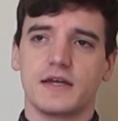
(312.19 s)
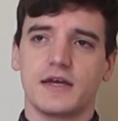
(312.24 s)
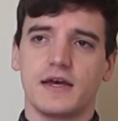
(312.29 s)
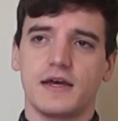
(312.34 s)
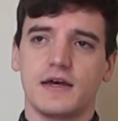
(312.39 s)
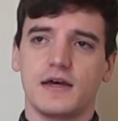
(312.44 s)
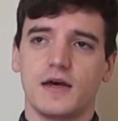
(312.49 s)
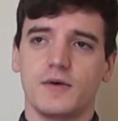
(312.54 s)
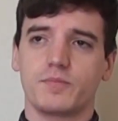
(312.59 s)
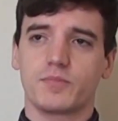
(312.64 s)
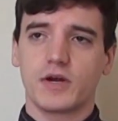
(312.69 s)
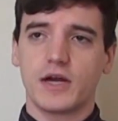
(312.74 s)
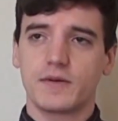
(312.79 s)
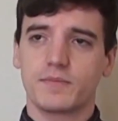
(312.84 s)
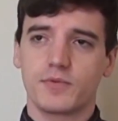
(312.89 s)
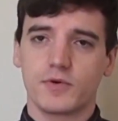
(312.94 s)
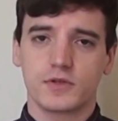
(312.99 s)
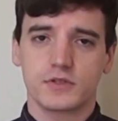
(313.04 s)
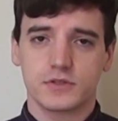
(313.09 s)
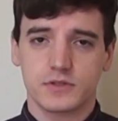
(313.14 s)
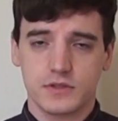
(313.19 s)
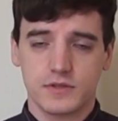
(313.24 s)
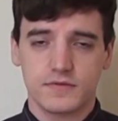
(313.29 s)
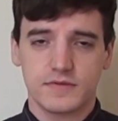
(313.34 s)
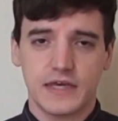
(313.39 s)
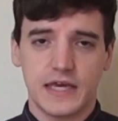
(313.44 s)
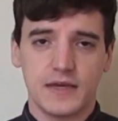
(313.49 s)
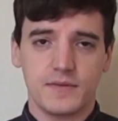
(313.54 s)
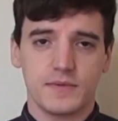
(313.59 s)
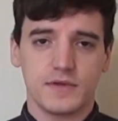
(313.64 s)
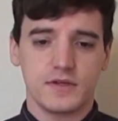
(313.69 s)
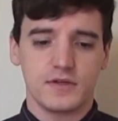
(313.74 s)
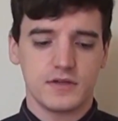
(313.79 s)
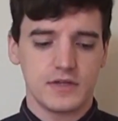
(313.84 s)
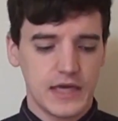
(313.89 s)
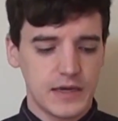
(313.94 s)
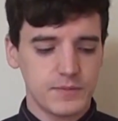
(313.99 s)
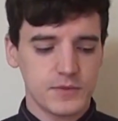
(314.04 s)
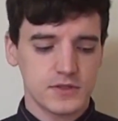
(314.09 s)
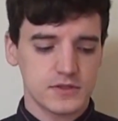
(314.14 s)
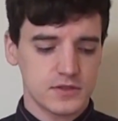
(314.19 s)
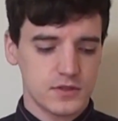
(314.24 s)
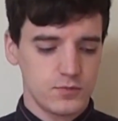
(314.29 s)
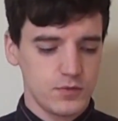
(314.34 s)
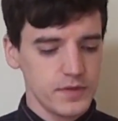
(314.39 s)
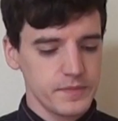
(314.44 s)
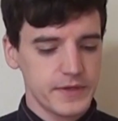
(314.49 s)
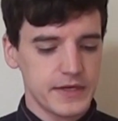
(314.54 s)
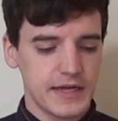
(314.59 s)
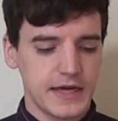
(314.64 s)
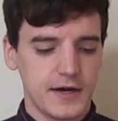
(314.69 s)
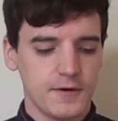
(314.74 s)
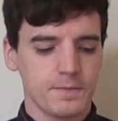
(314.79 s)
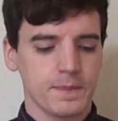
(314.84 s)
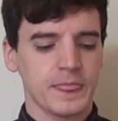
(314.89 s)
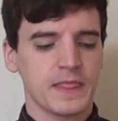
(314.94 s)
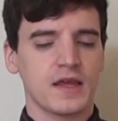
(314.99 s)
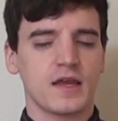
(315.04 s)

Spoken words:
a broad portion of gamers are women now,